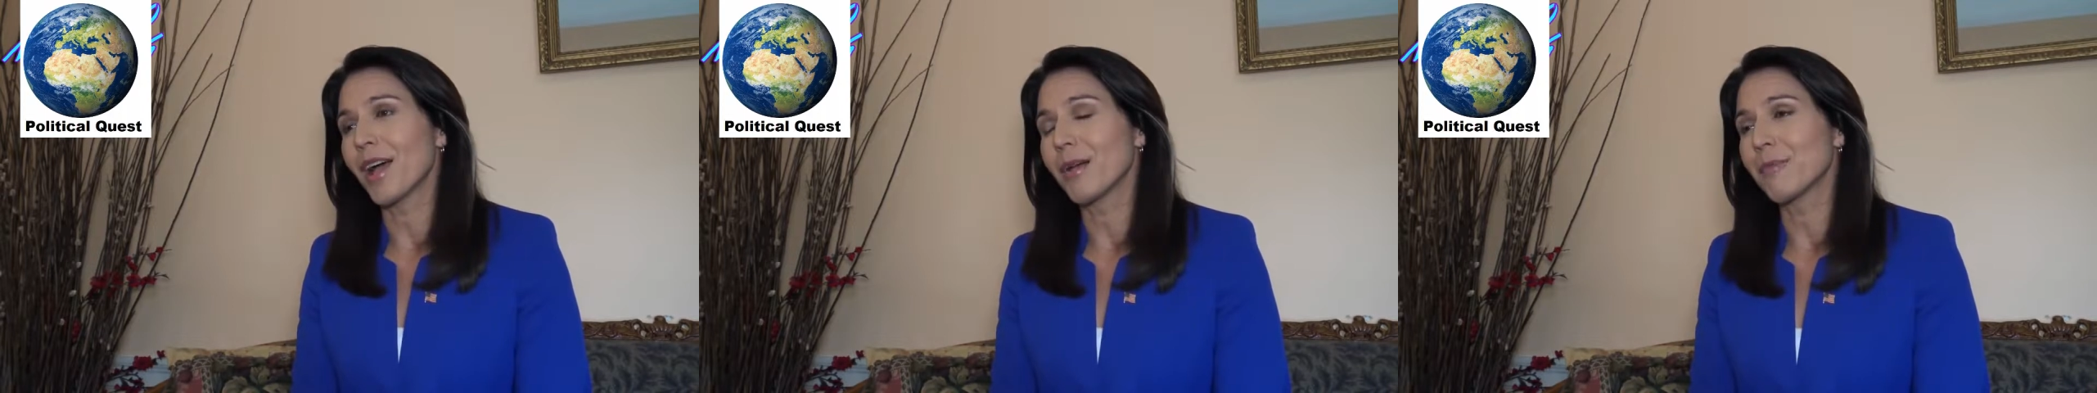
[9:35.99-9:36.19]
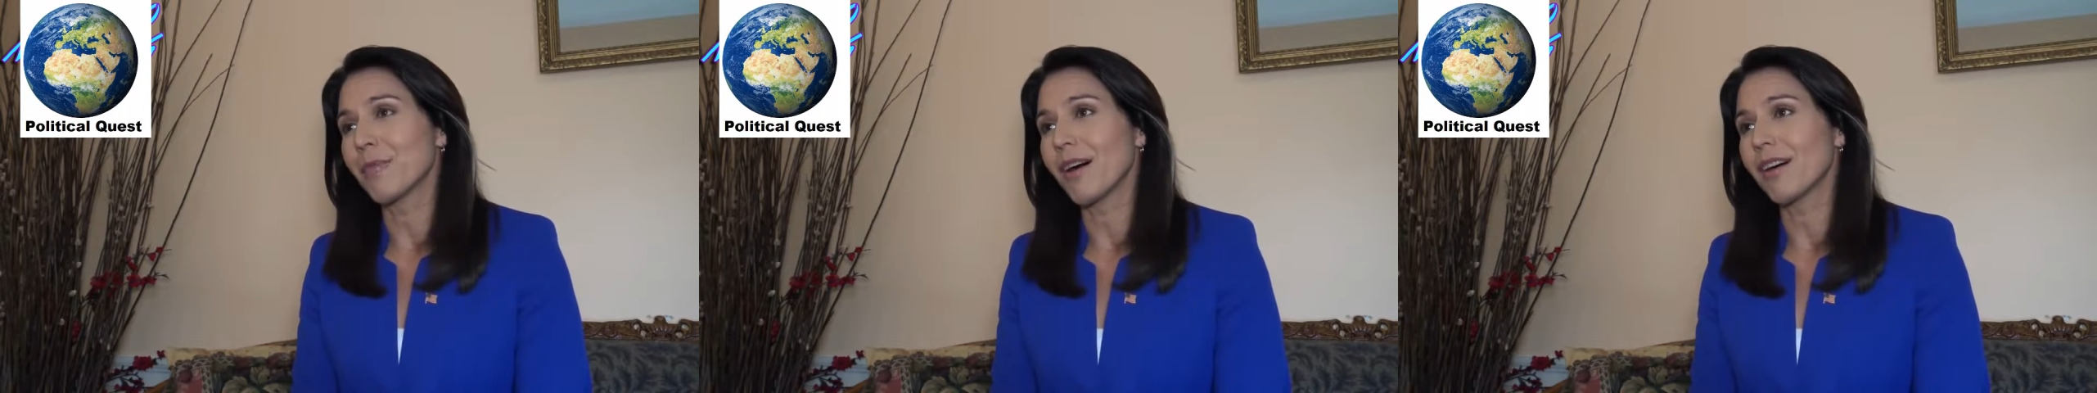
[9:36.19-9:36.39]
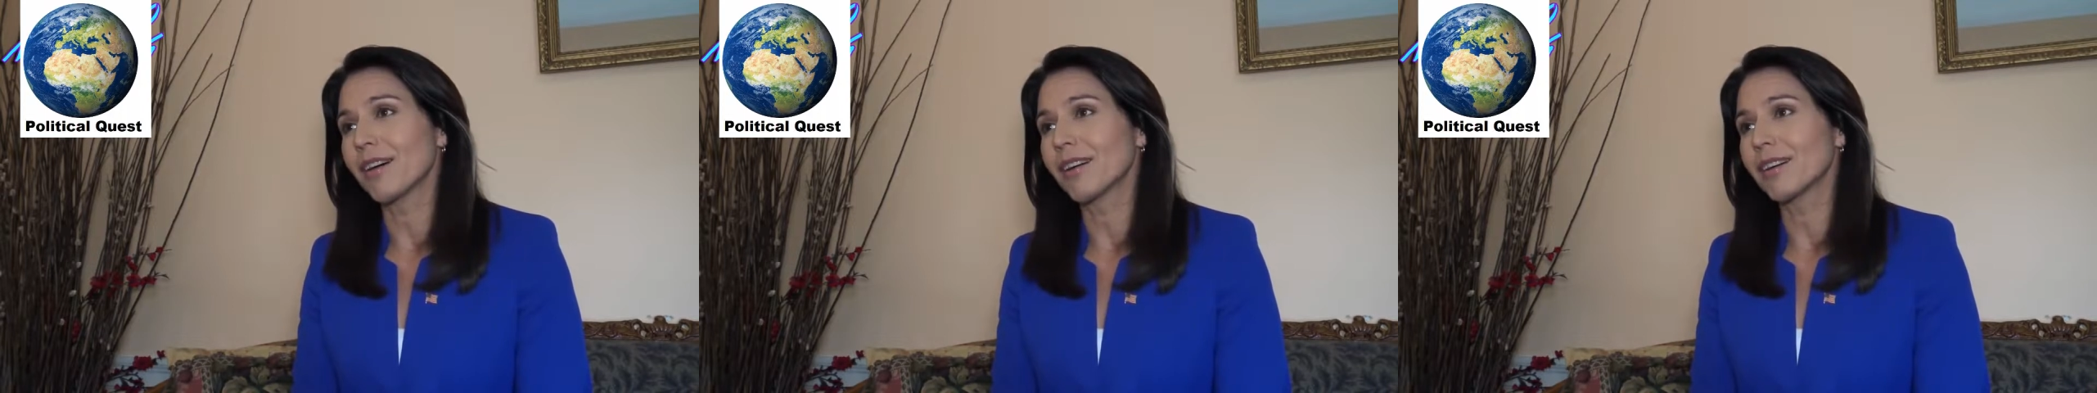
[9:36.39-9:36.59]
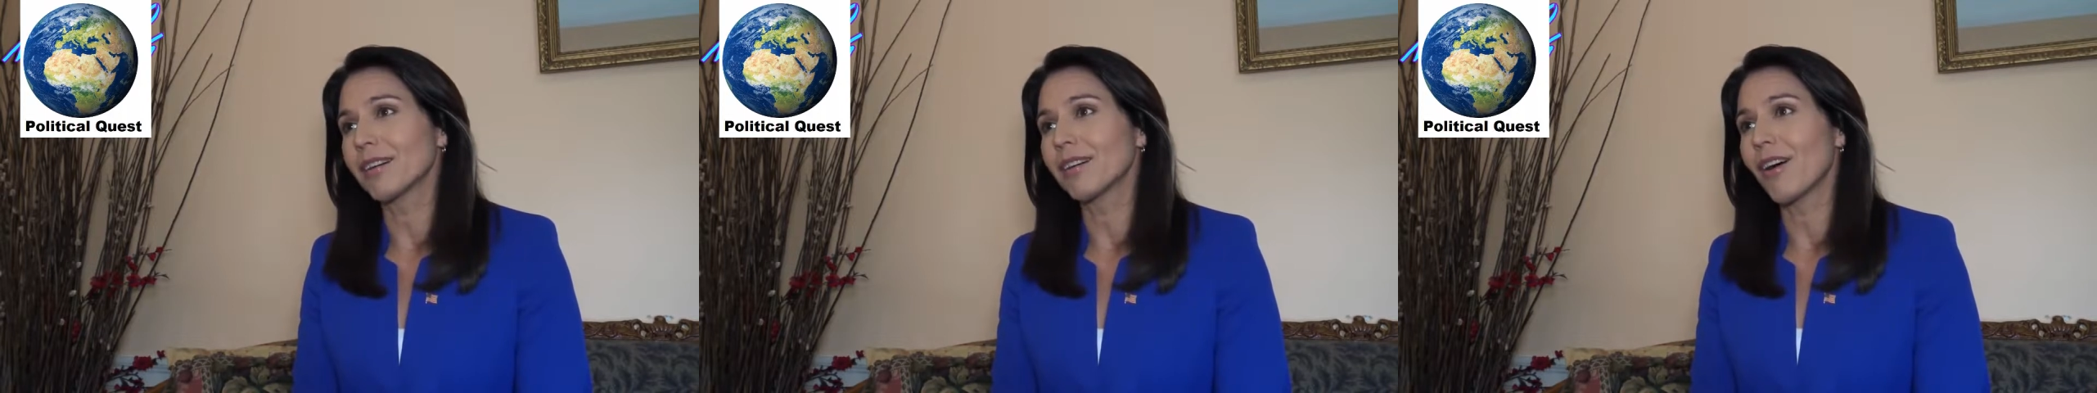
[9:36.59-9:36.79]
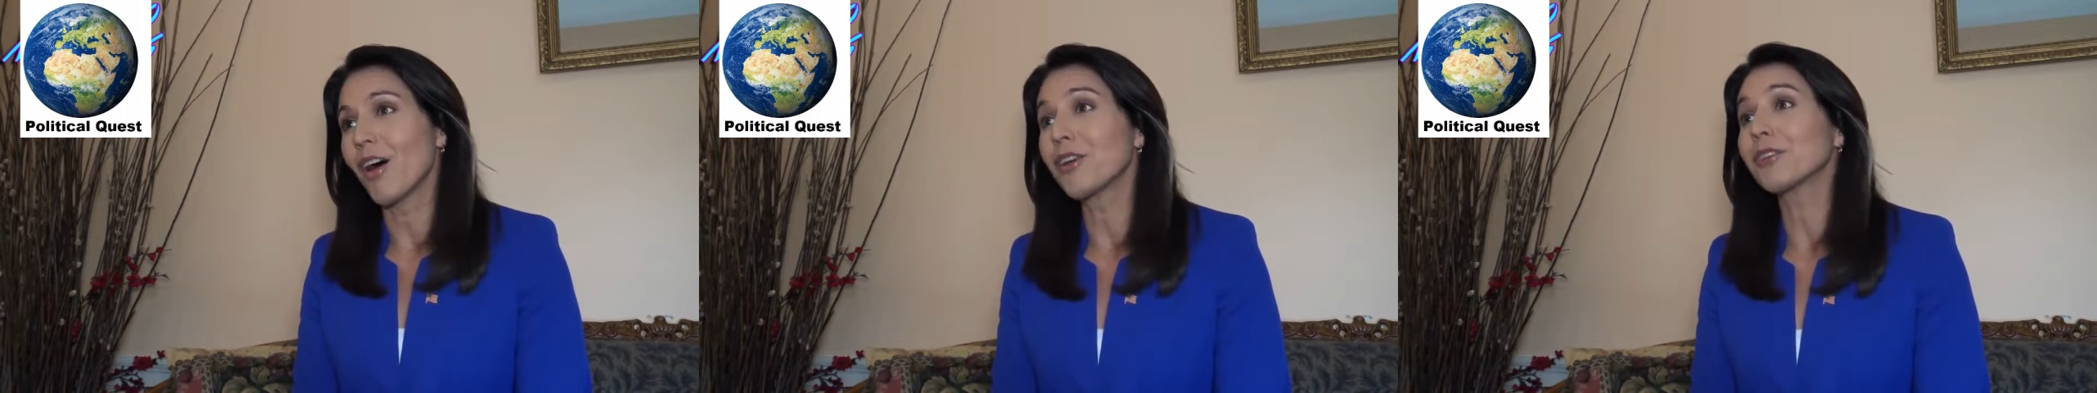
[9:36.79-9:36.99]
I'm
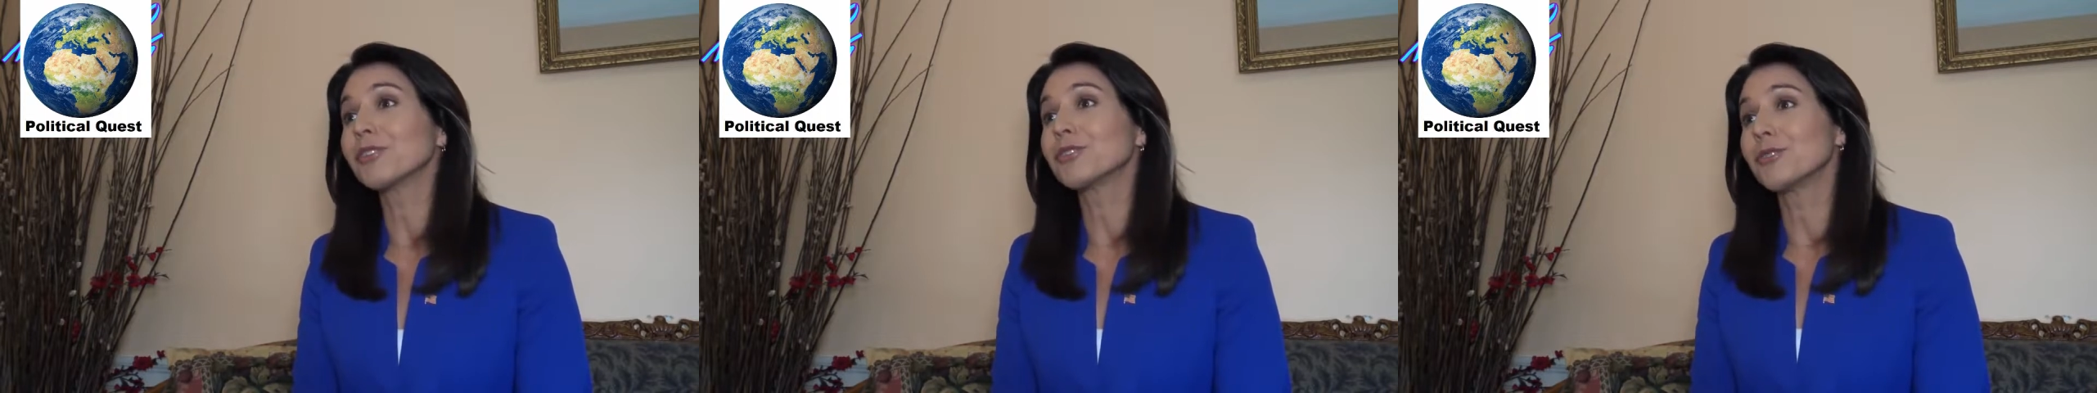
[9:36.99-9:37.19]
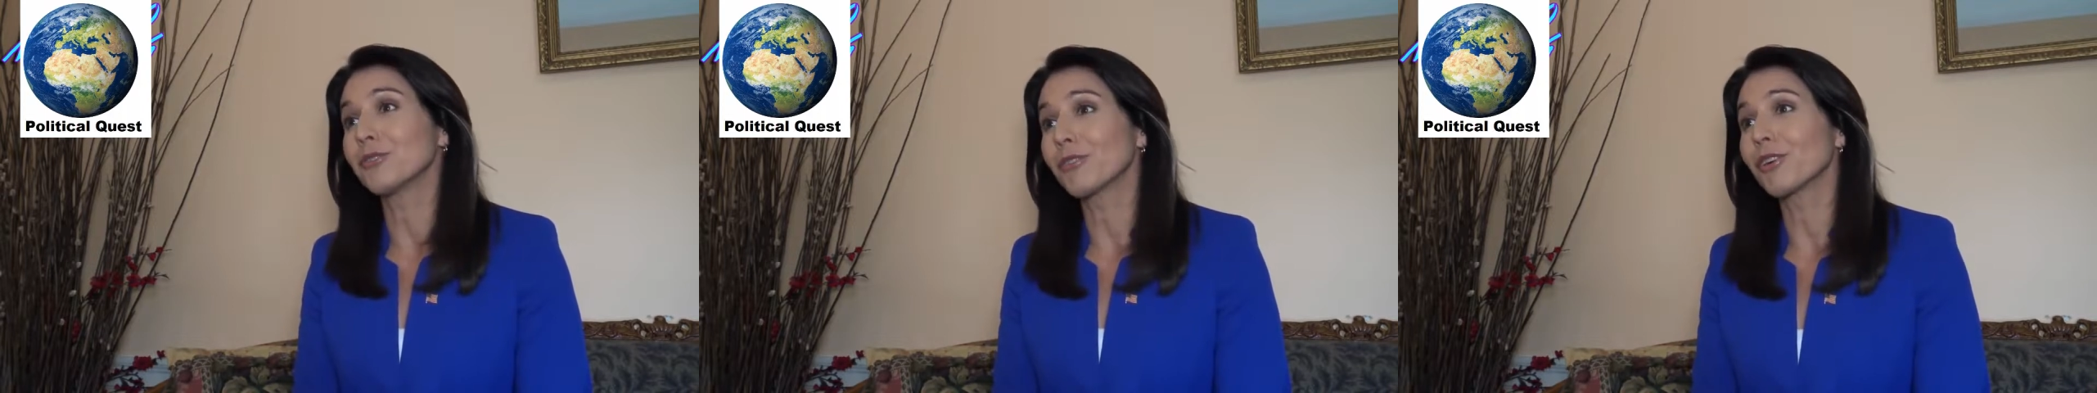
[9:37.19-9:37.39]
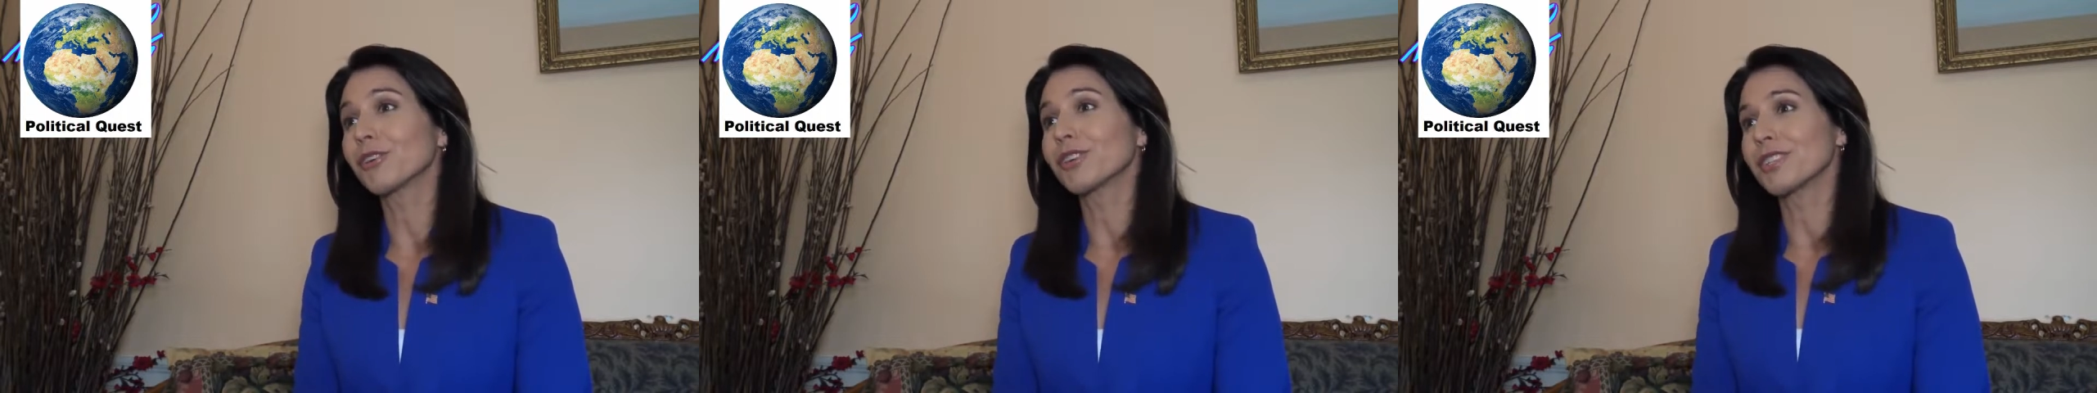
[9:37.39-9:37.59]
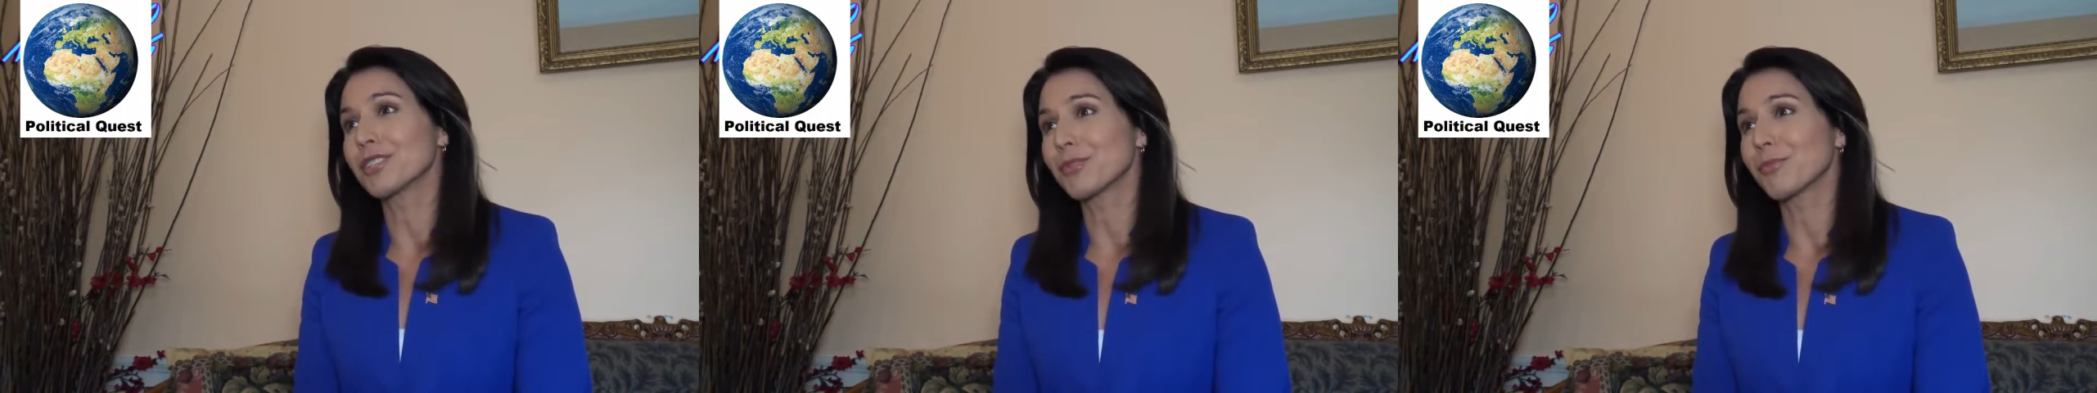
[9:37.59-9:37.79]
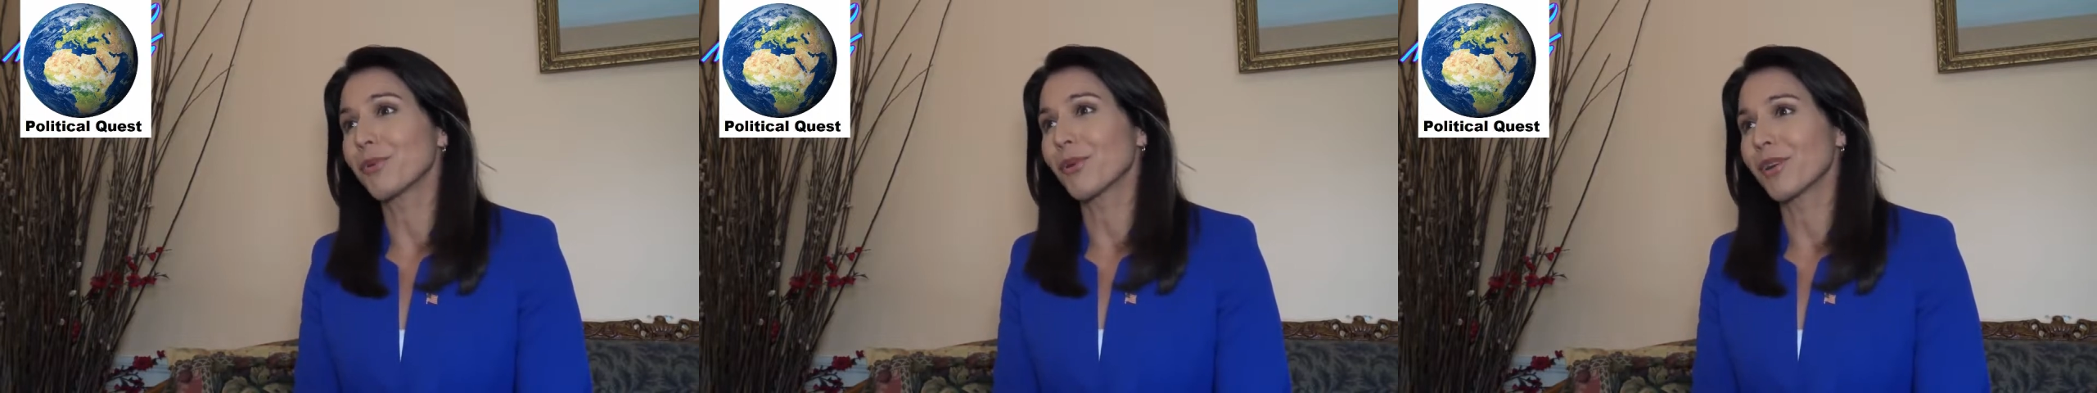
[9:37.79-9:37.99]
honored to have earned
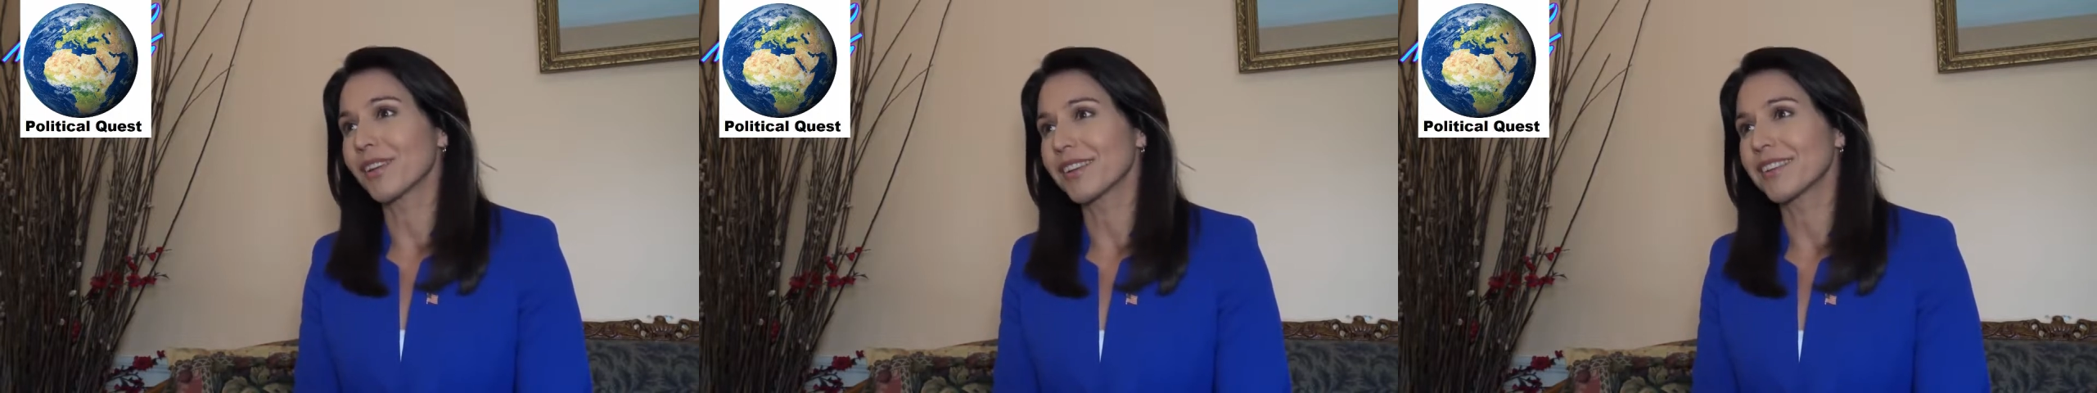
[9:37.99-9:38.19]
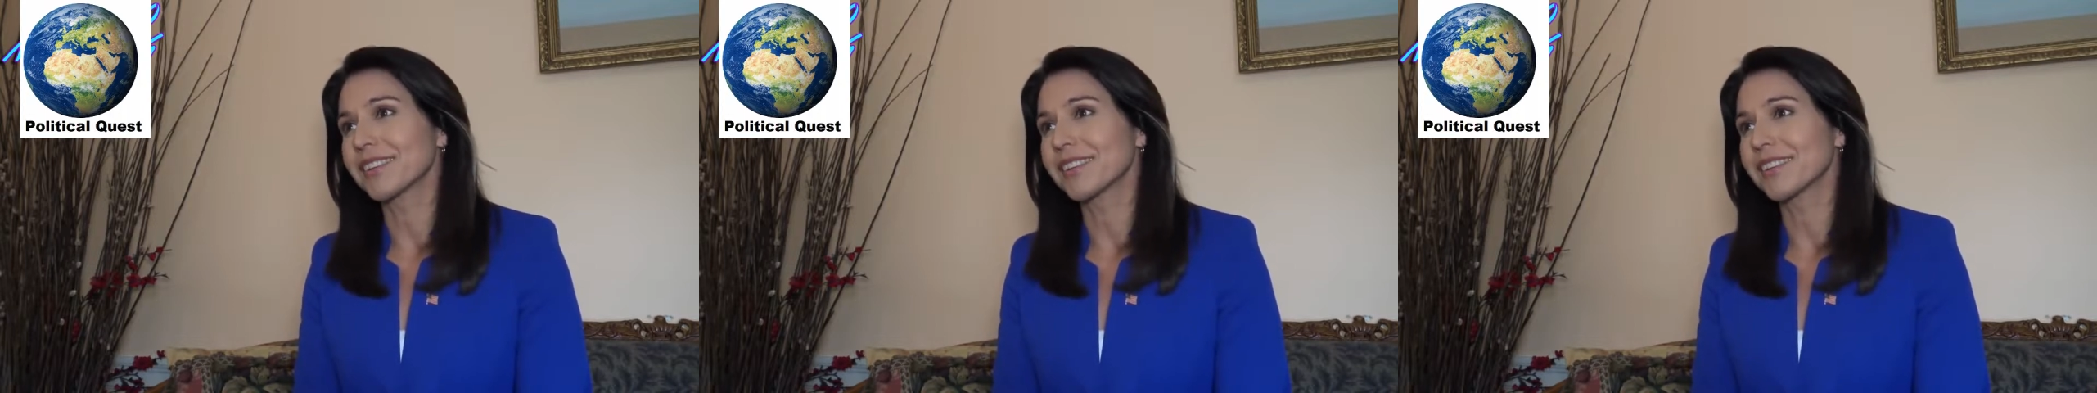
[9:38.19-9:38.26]
his support.